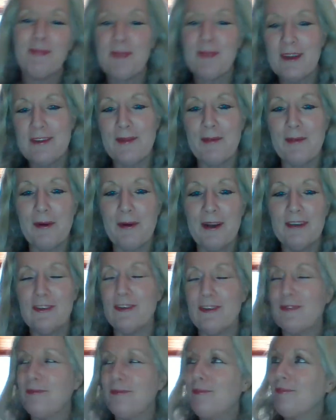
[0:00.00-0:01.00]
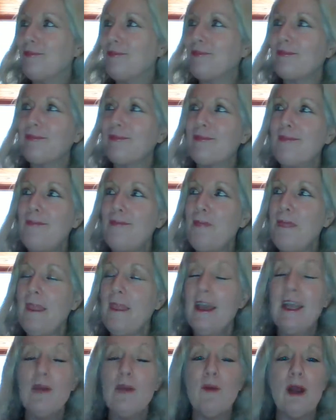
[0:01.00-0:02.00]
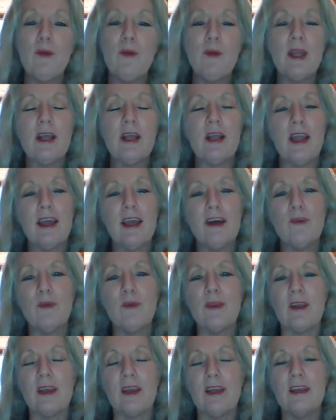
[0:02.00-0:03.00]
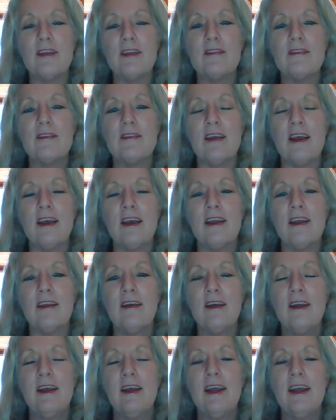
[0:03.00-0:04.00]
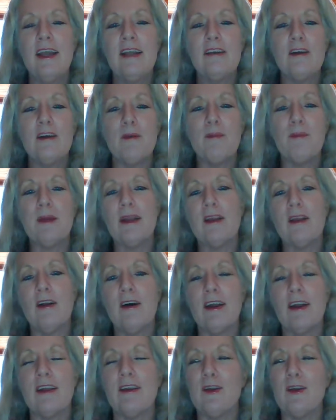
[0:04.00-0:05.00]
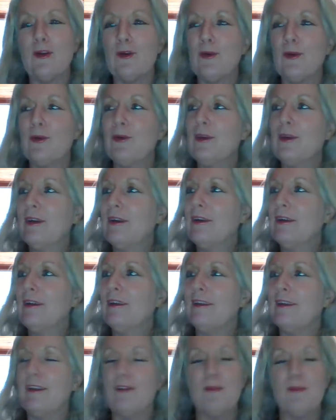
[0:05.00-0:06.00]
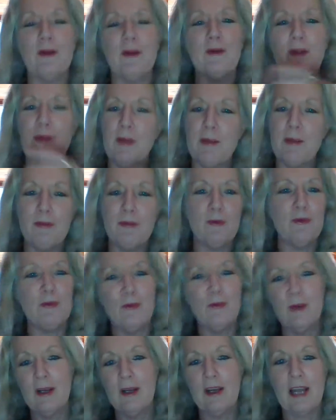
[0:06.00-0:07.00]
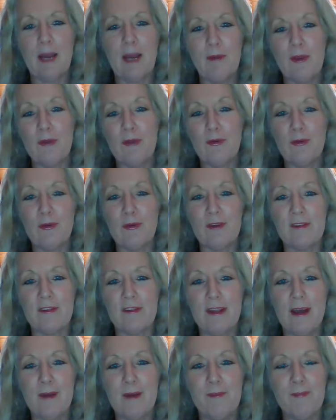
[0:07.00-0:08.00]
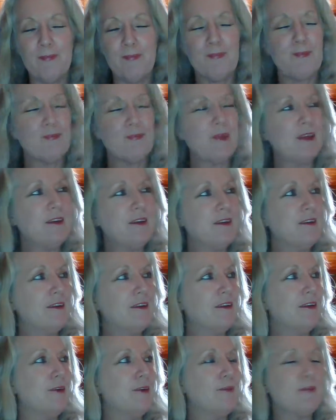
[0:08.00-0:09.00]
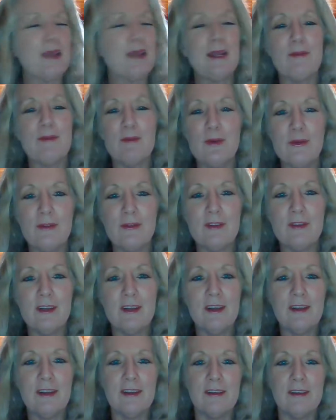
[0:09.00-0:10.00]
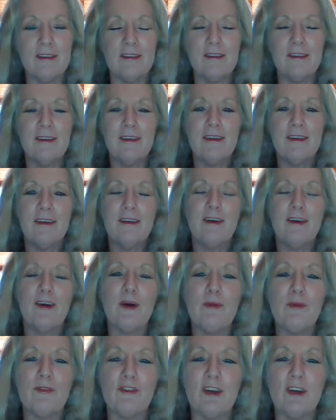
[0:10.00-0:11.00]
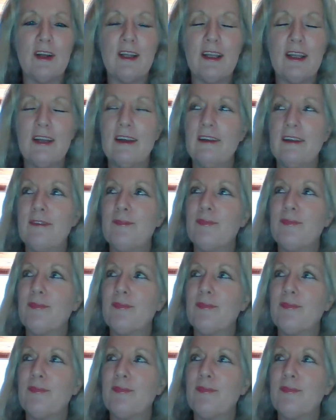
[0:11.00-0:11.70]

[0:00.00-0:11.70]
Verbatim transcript: Separation. Anyway, we clowned with the kids and end up being like, you know, these merry people coming through the slum, playing music, and I was juggling.